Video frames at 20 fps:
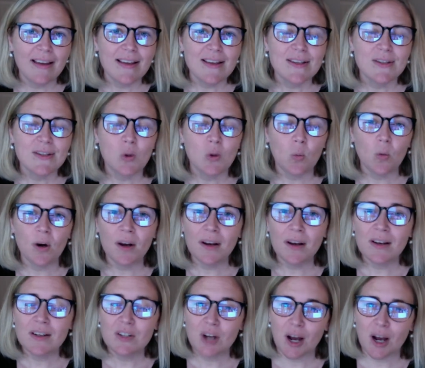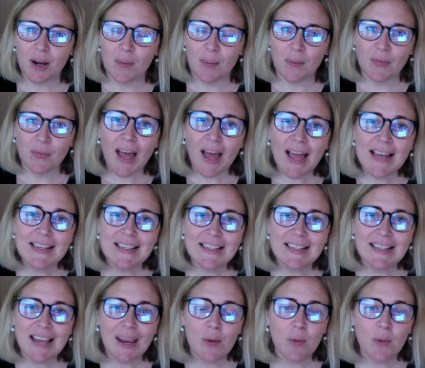So we're going to talk about that
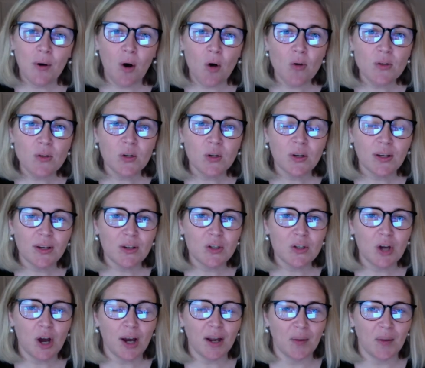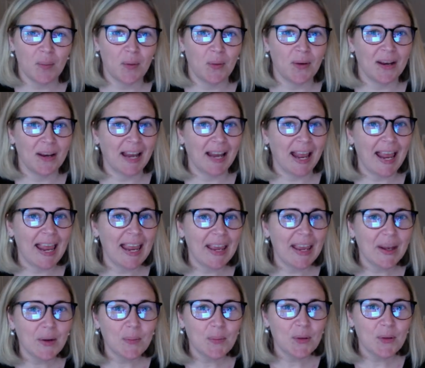today. We're also going to talk about an
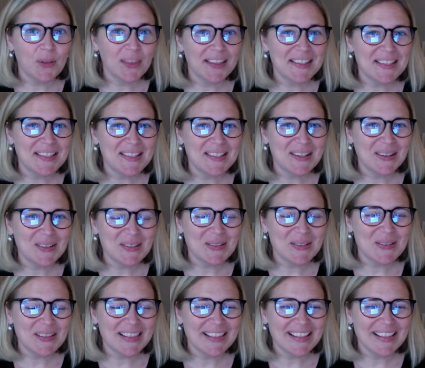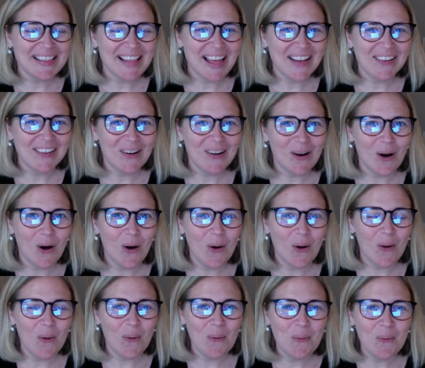animal that starts with the letter
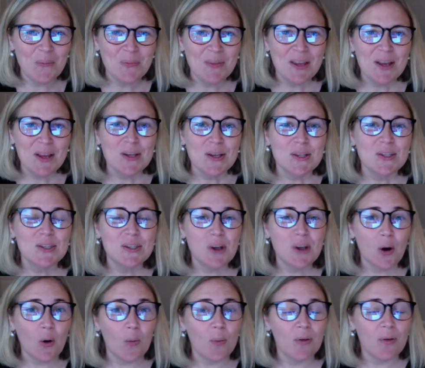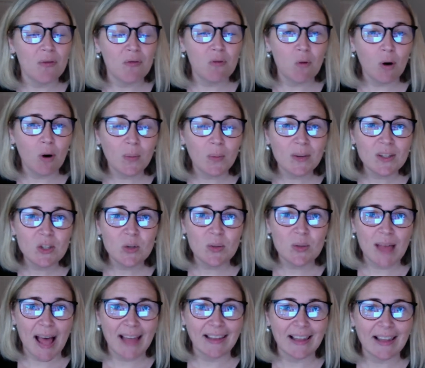O. So before we do
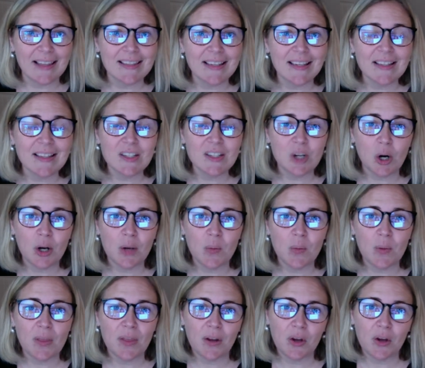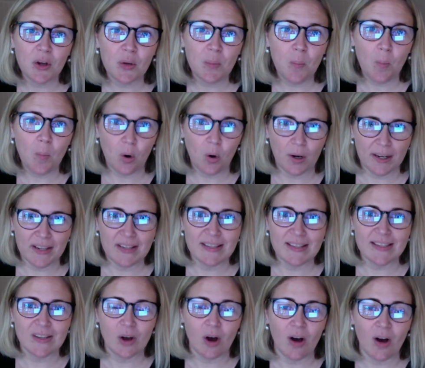that, let's get started with a good morning
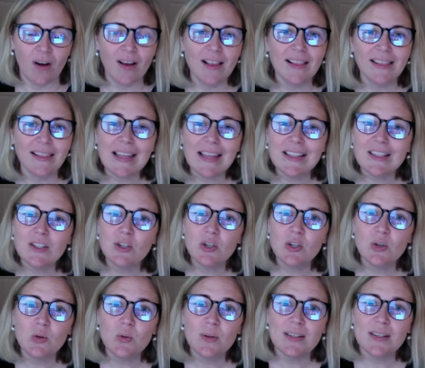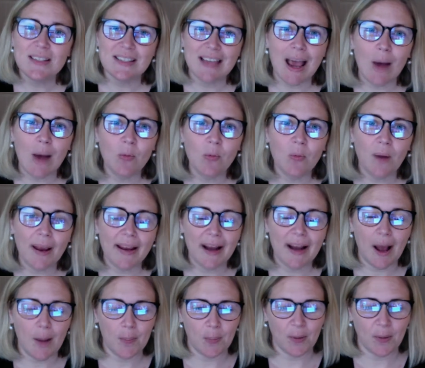song. Let's do Down, Right,
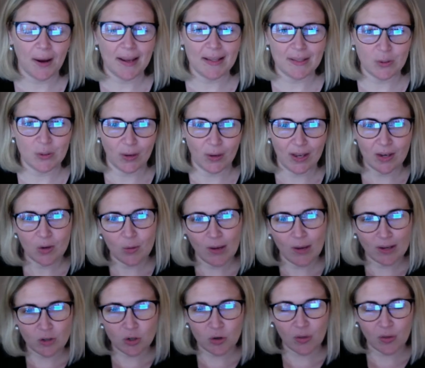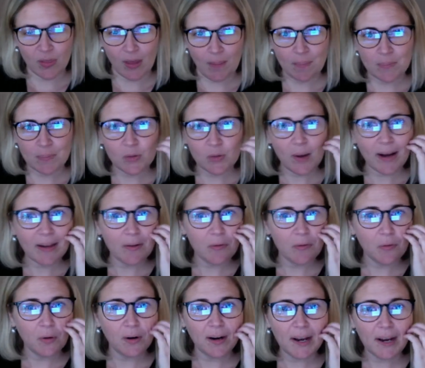Upright. So can you get your thumbs ready
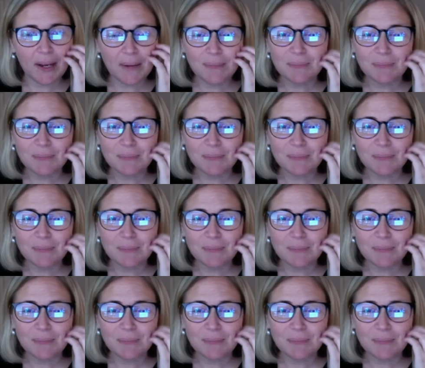for it?